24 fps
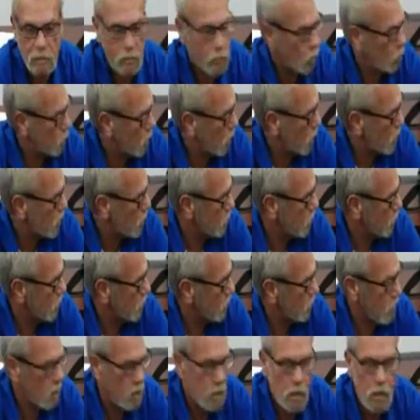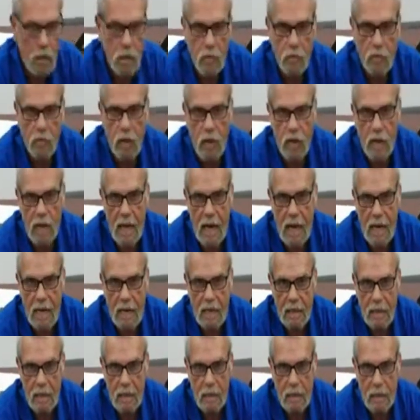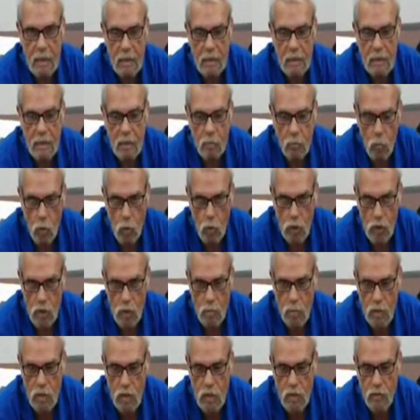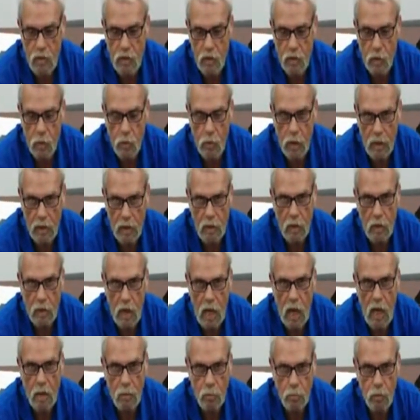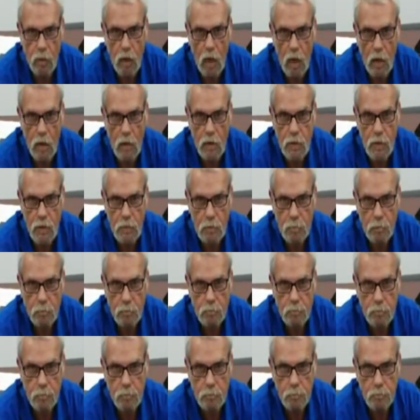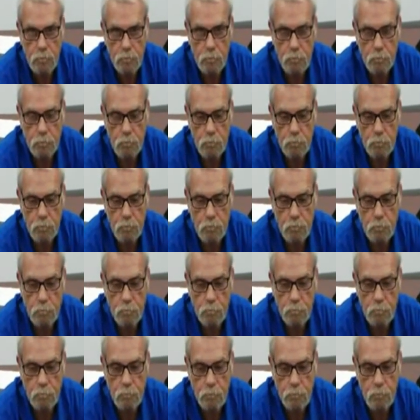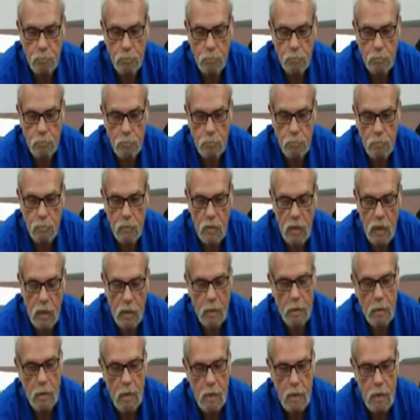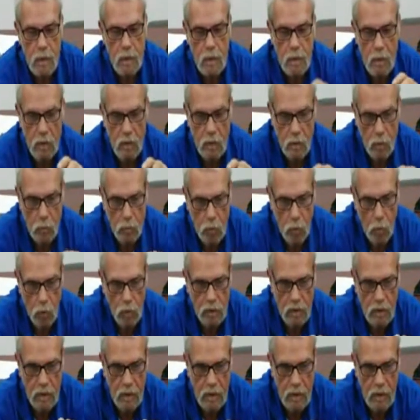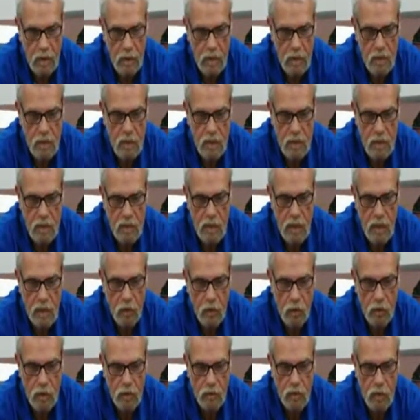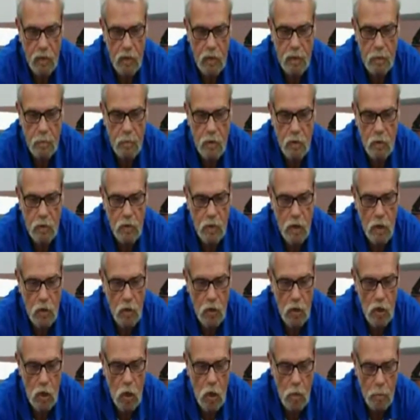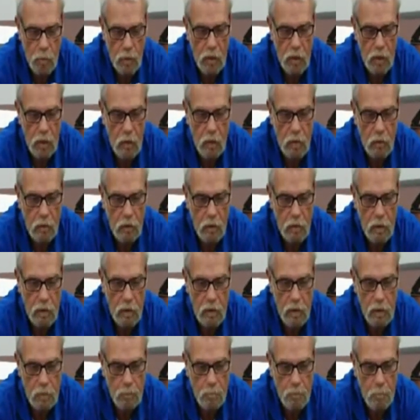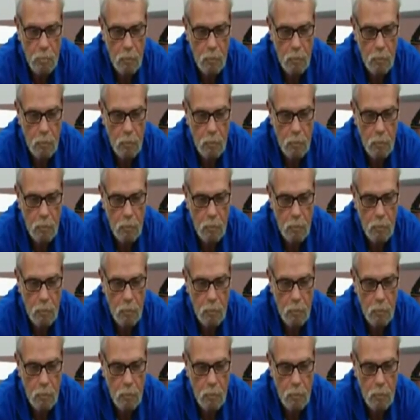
for placement. Very handy, more expensive than the regular cotton pliers. Okay? The important thing is the integrity of the tips. There's no sharpening on these.